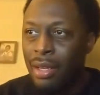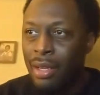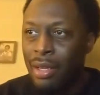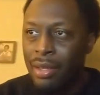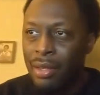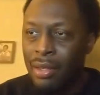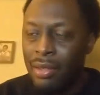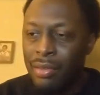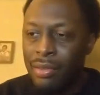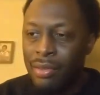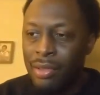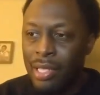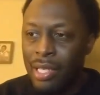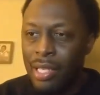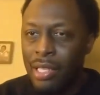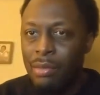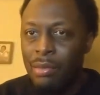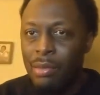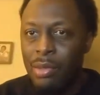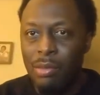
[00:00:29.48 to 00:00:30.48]
of
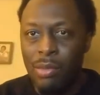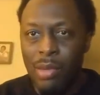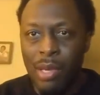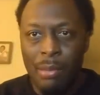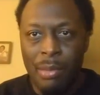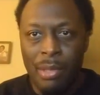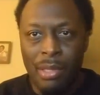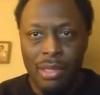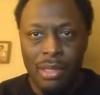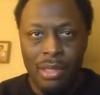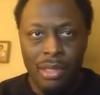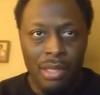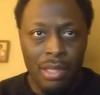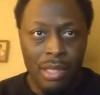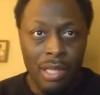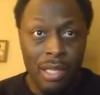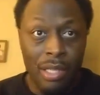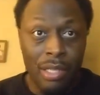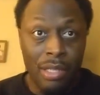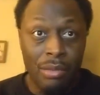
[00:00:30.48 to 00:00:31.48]
getting with women,
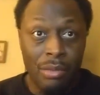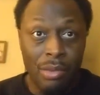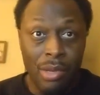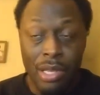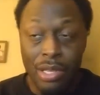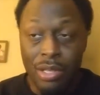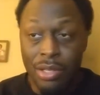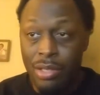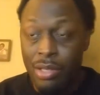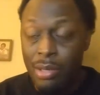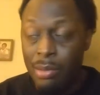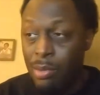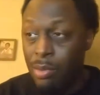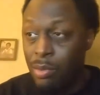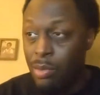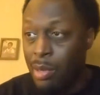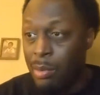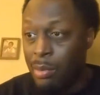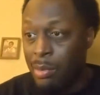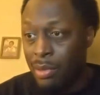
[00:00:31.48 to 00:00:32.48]
getting in a relationship
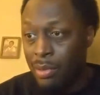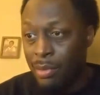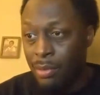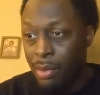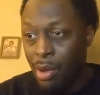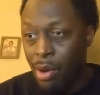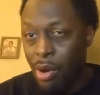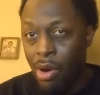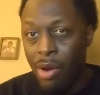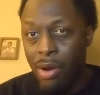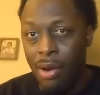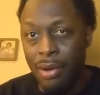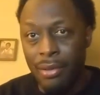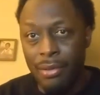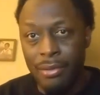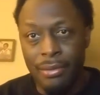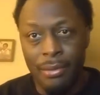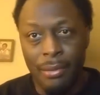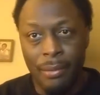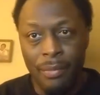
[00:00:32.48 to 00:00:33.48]
with women, or
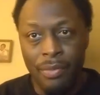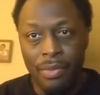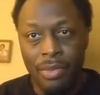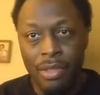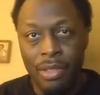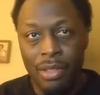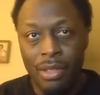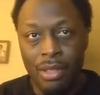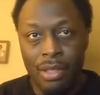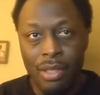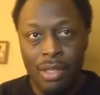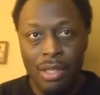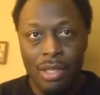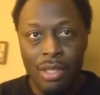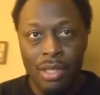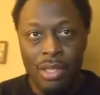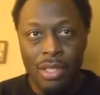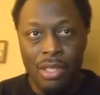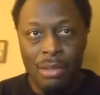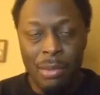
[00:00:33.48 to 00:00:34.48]

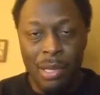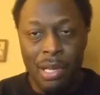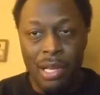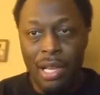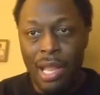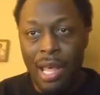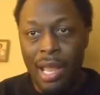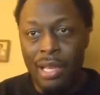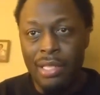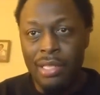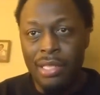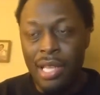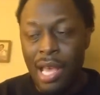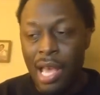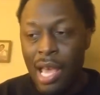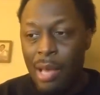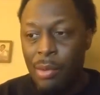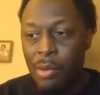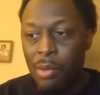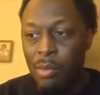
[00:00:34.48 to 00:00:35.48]
spending a lot of
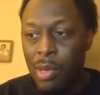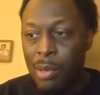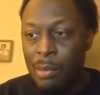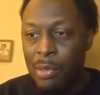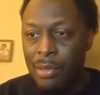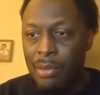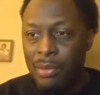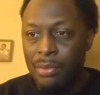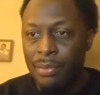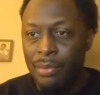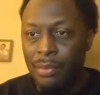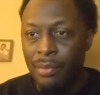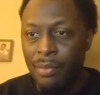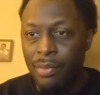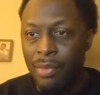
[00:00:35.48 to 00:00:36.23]
time with women,